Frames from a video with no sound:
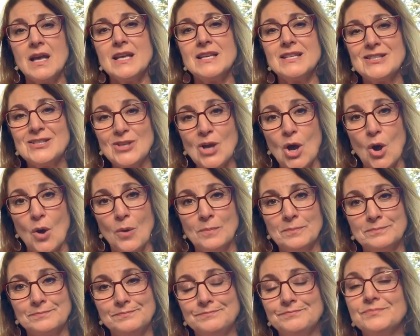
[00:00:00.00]

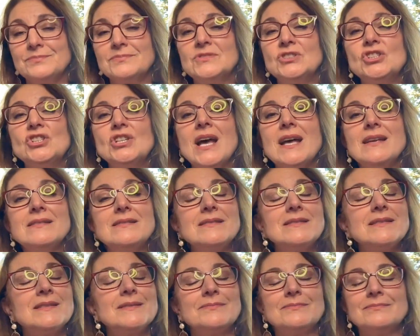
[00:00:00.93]
So
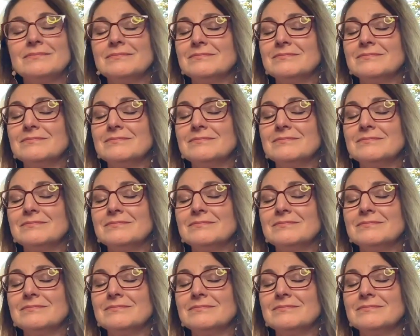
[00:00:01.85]
just